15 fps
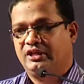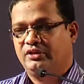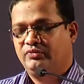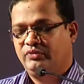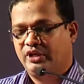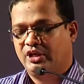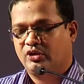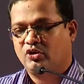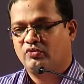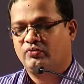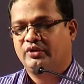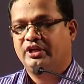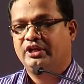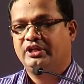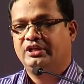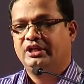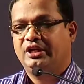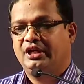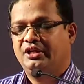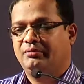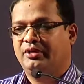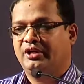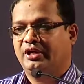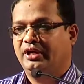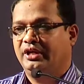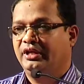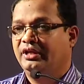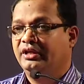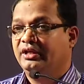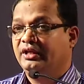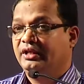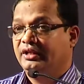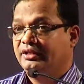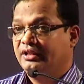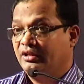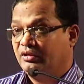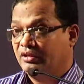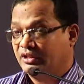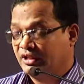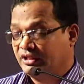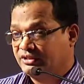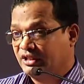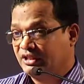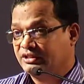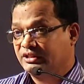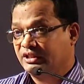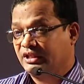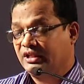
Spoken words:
we are offering in the library, then research